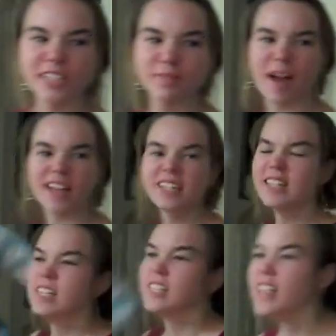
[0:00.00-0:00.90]
I spent
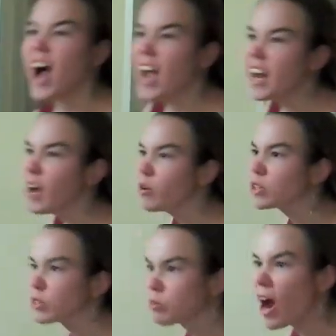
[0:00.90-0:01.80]
9
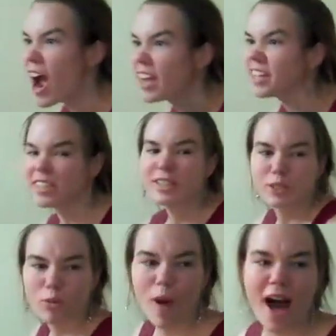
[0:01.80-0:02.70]
hours crying,
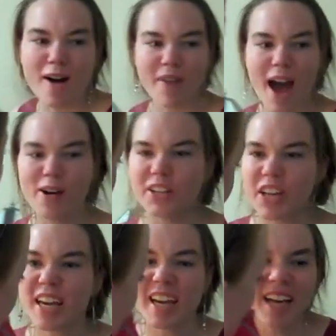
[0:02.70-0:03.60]
12 hours
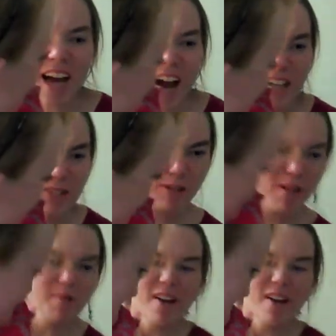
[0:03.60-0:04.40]
eating ice cream,